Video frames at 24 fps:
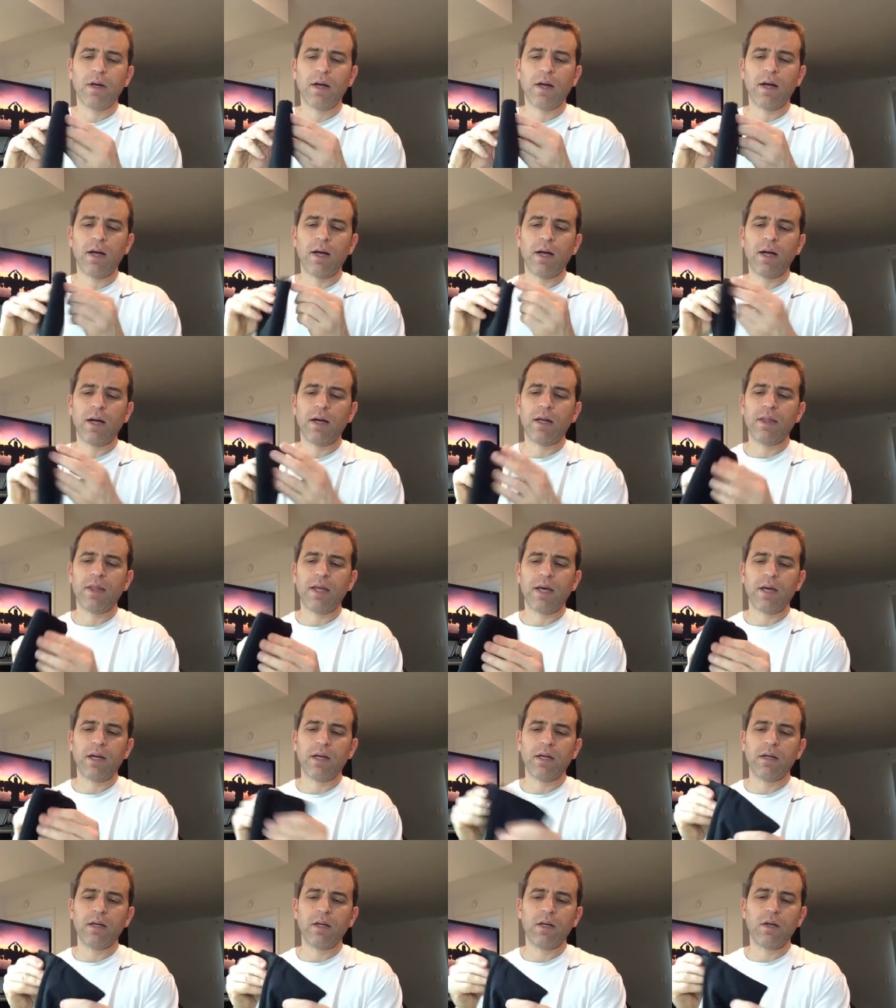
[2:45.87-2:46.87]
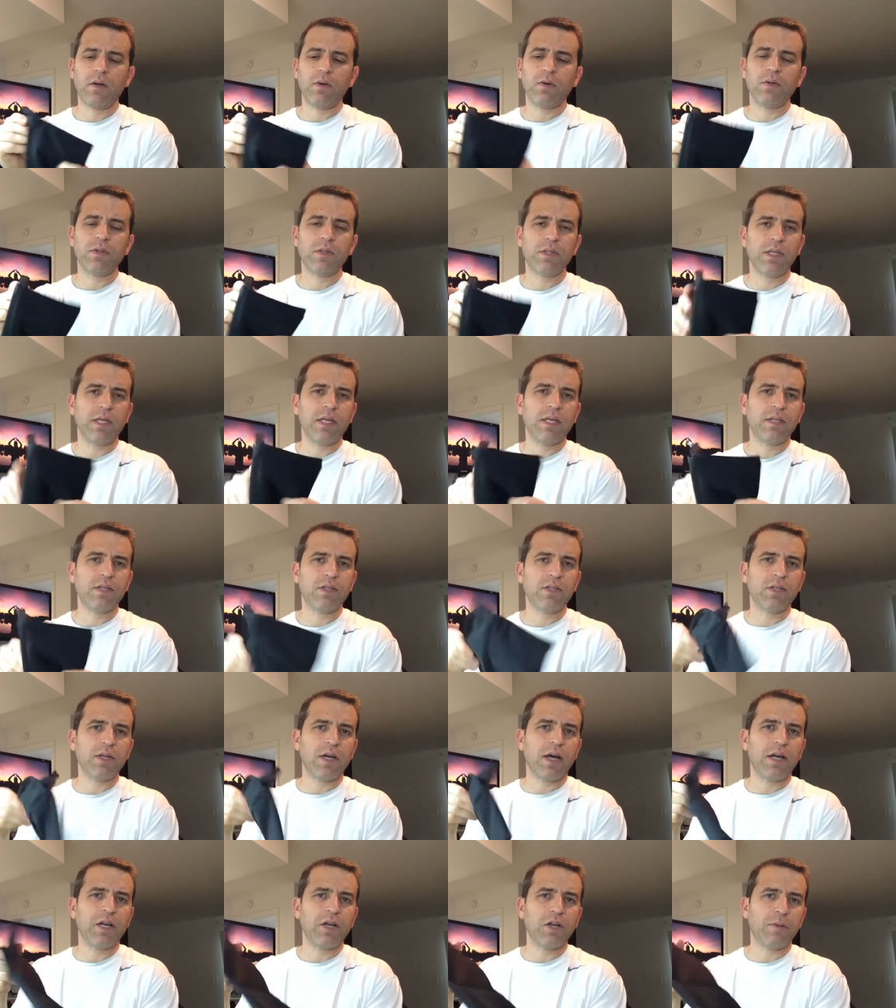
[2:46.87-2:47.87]
that goes
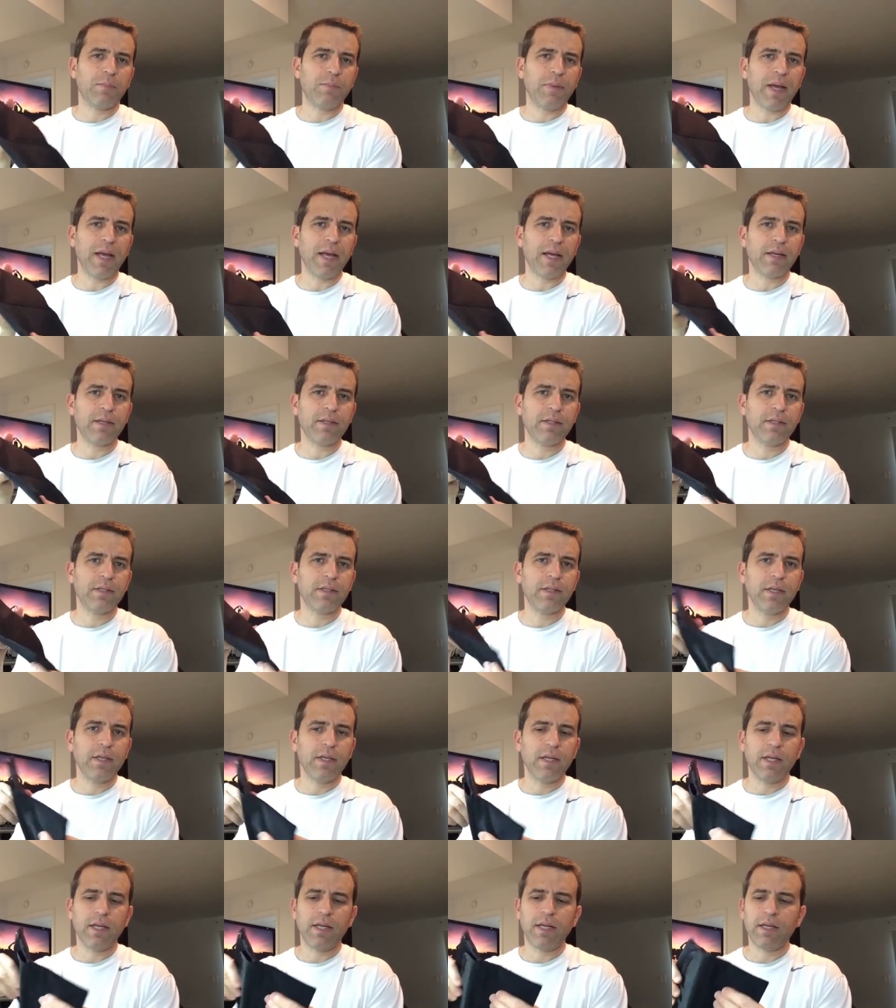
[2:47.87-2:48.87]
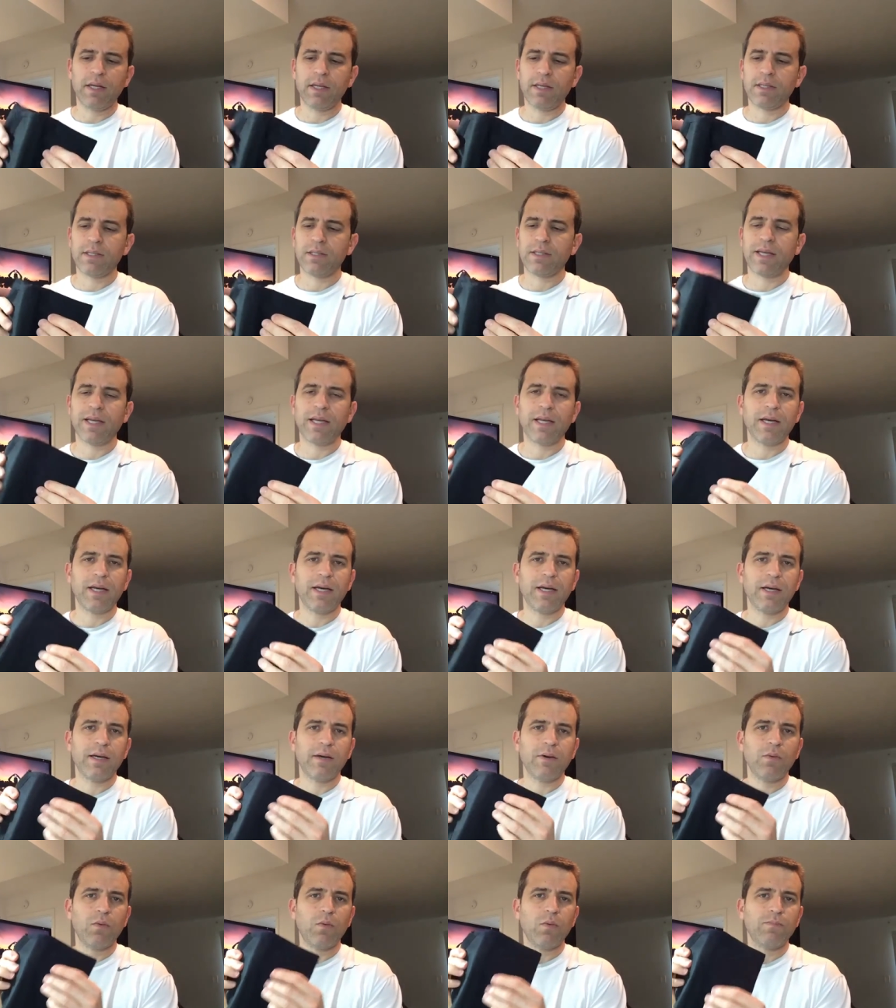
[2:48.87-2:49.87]
inside your pants is like
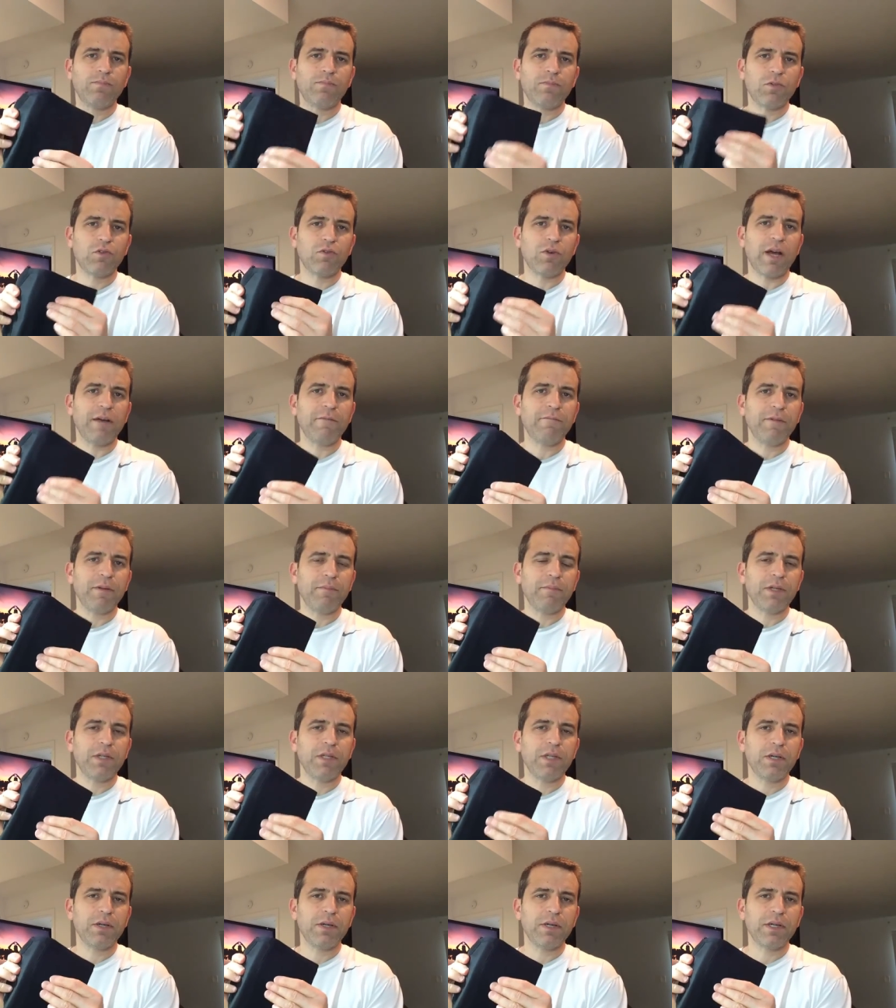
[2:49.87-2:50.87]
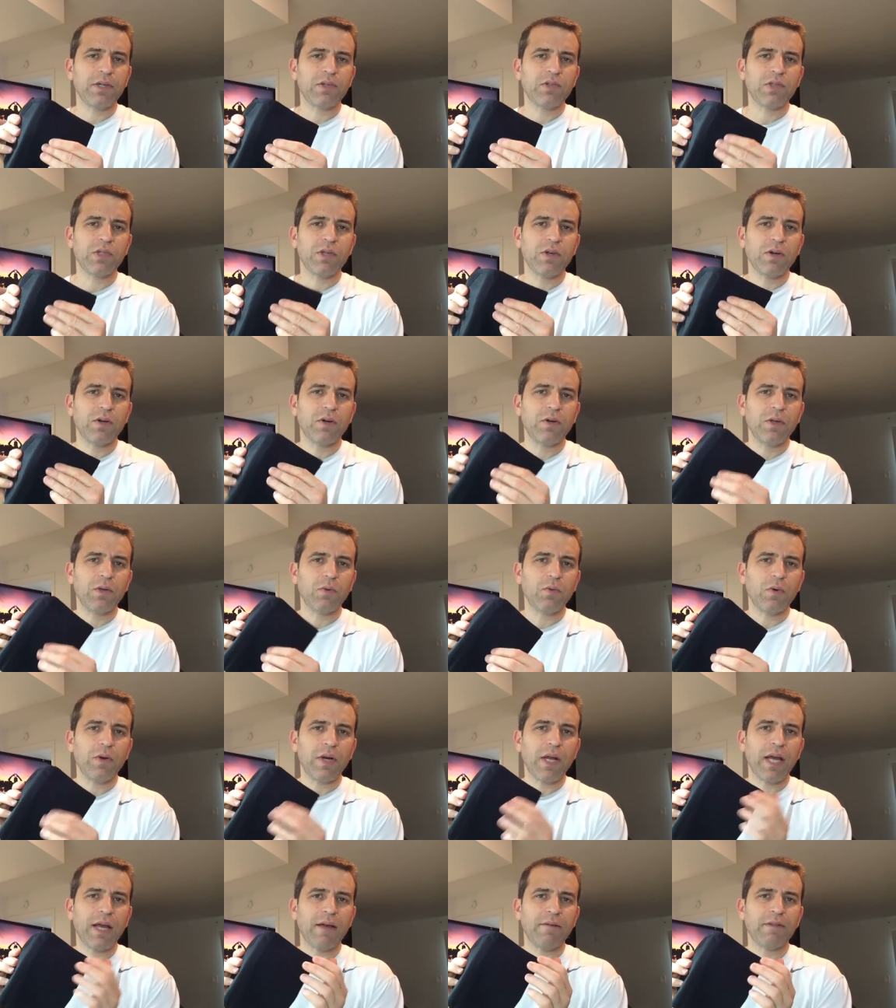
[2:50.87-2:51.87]
a dry fit material, so you
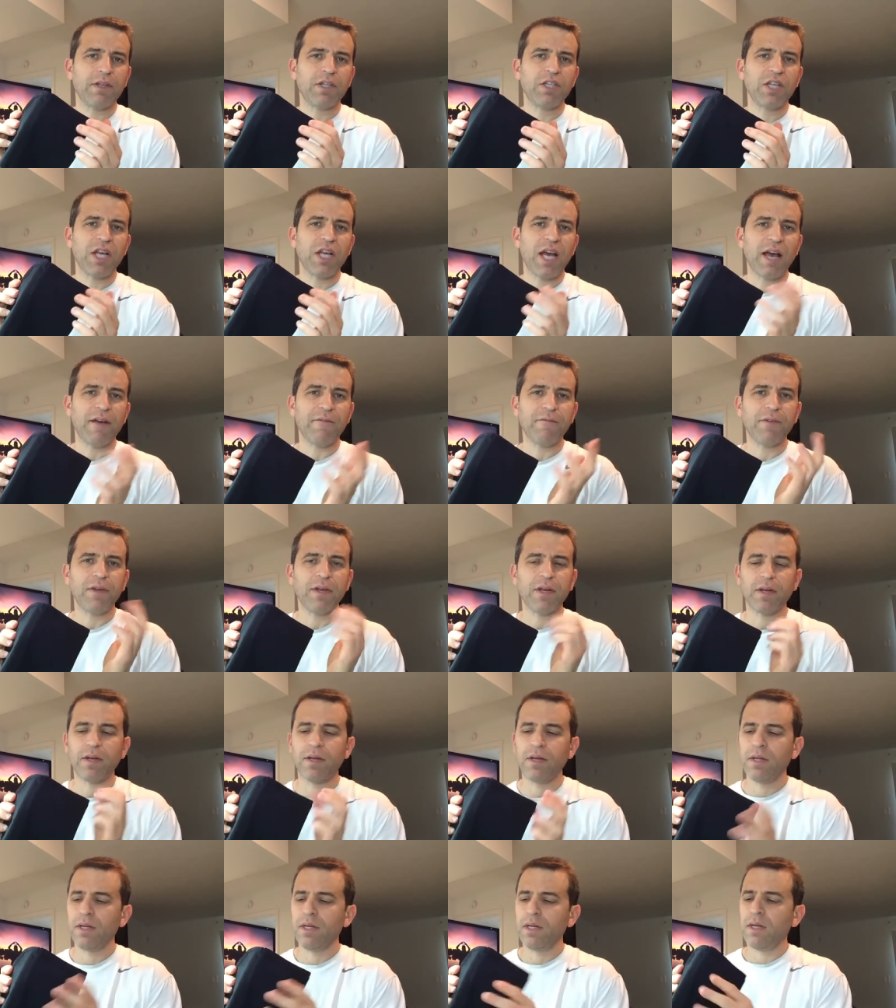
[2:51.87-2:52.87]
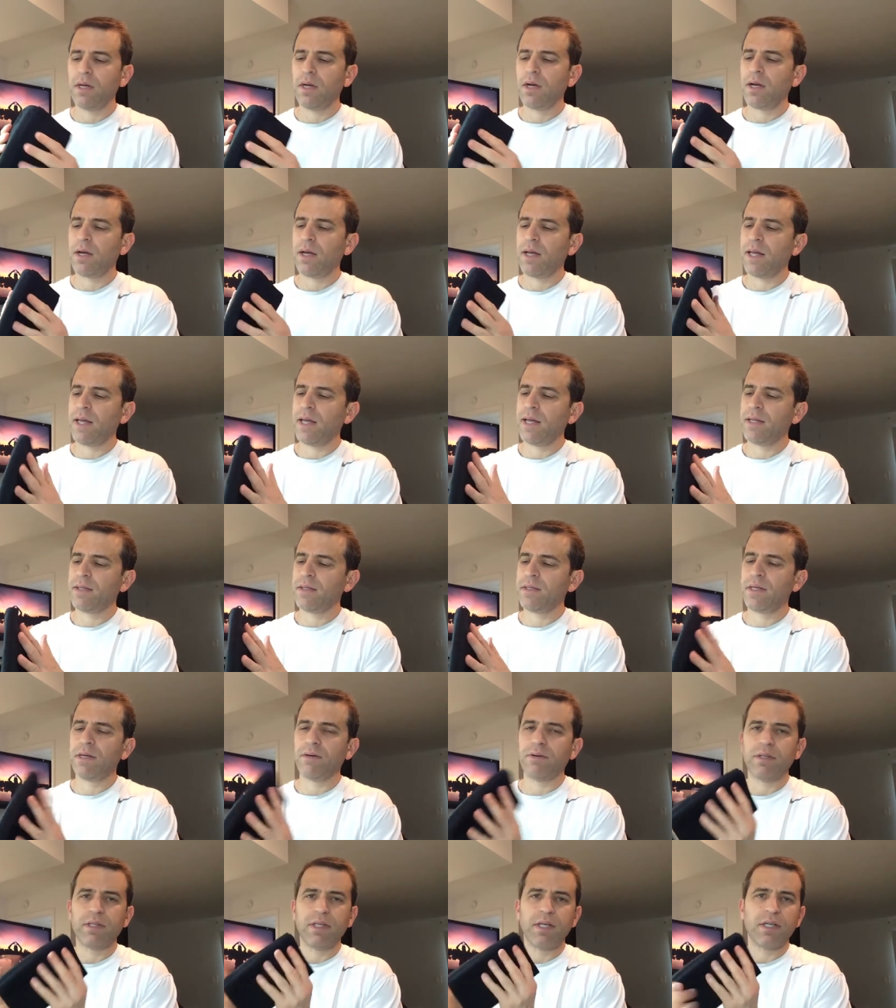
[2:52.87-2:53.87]
won't have the chaffing and
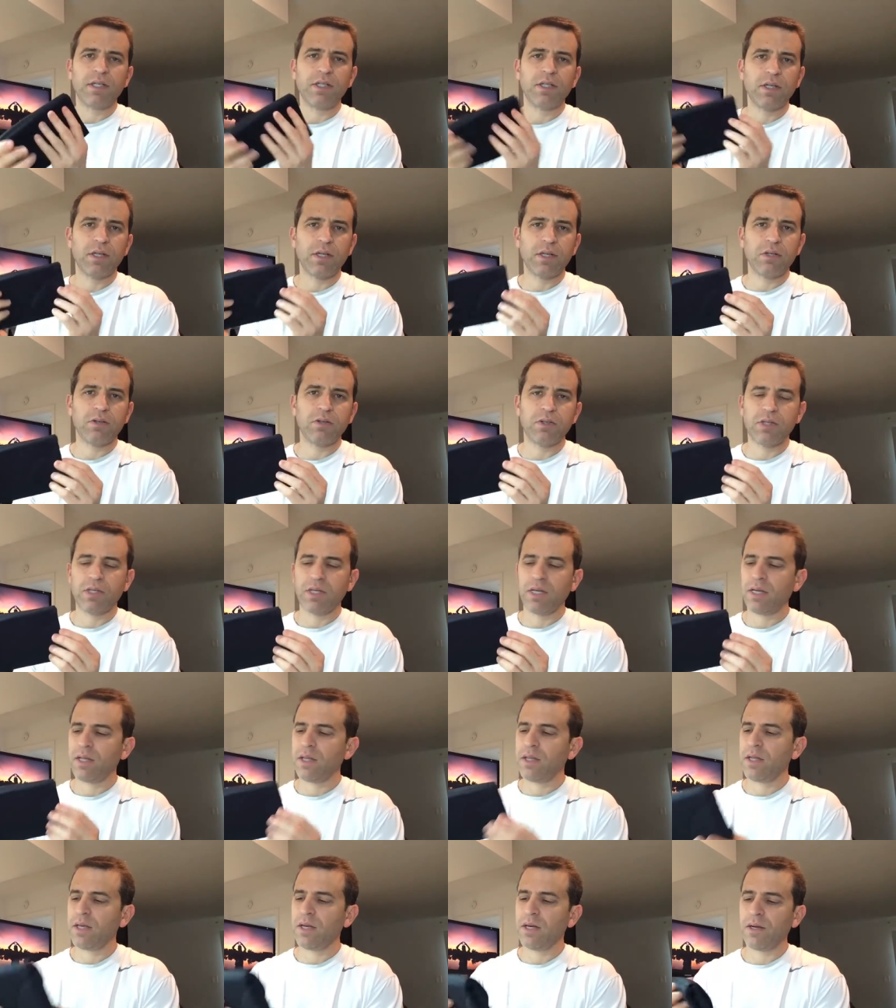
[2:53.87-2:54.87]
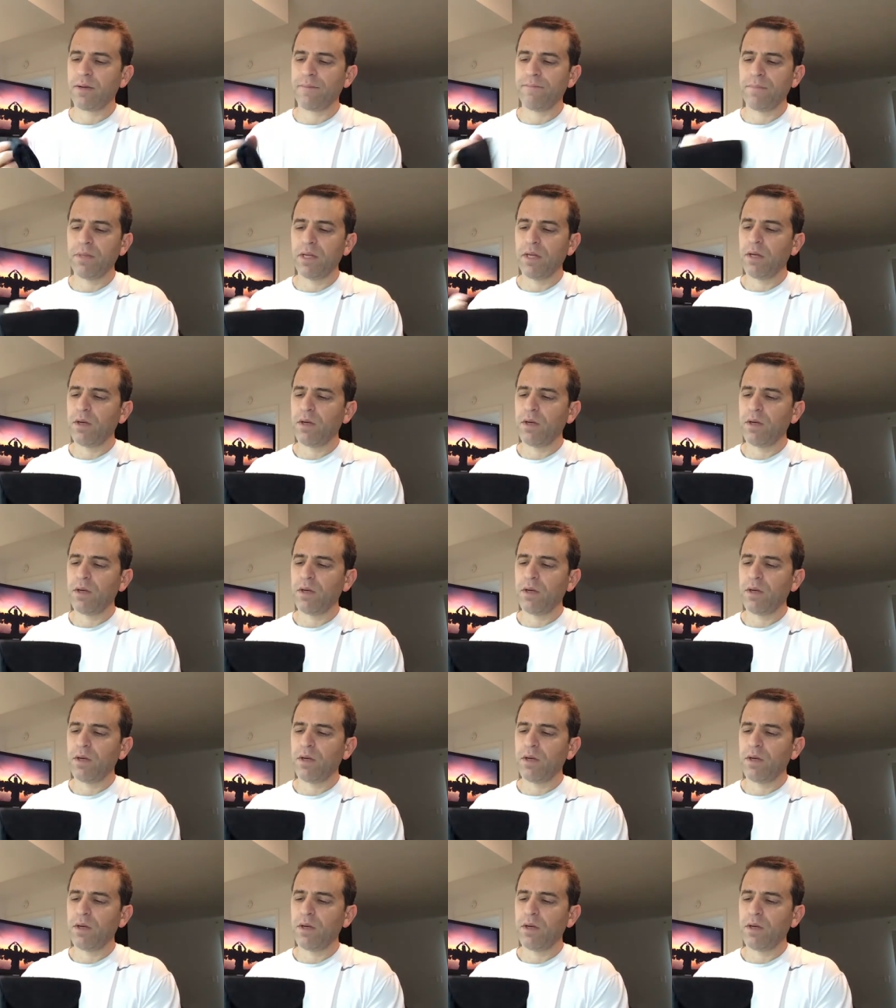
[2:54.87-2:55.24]
irritation on your skin there.